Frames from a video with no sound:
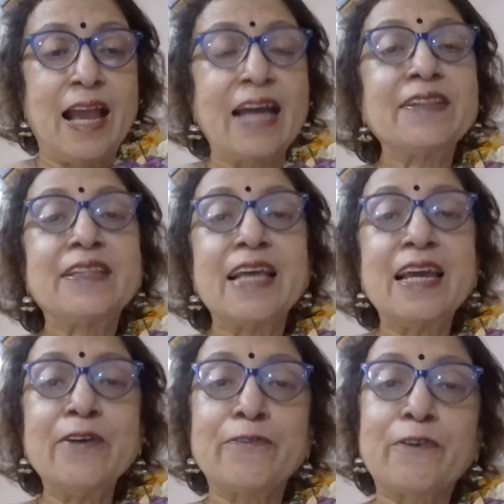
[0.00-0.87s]
And
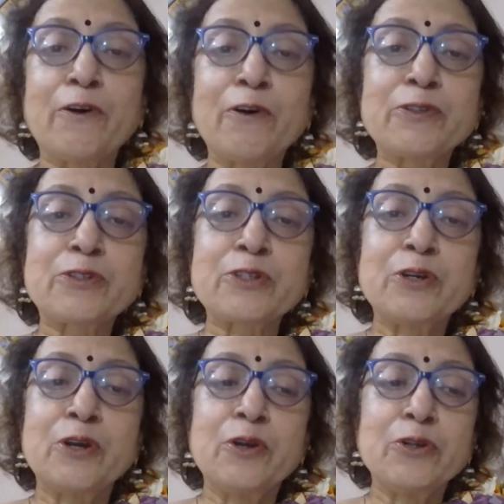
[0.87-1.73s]
then, of
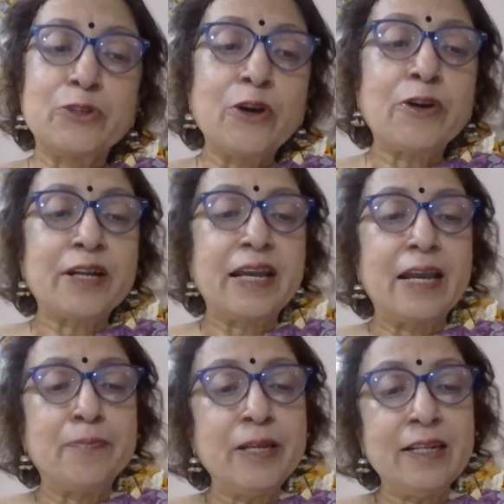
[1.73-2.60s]
course, your
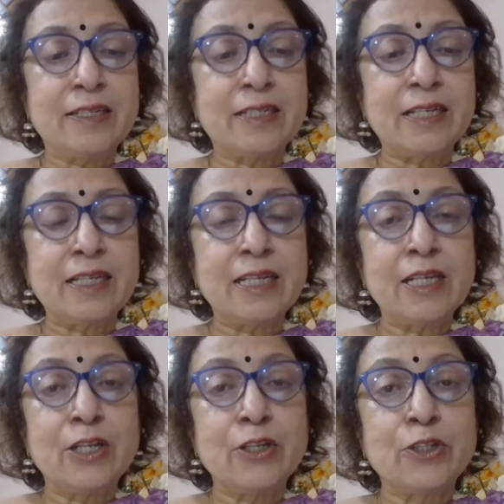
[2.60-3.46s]

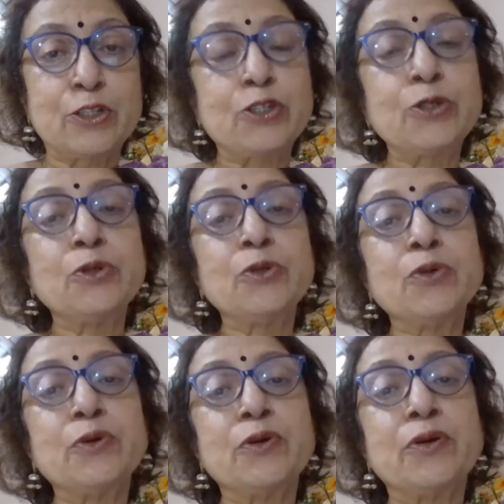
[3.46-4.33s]
ability to,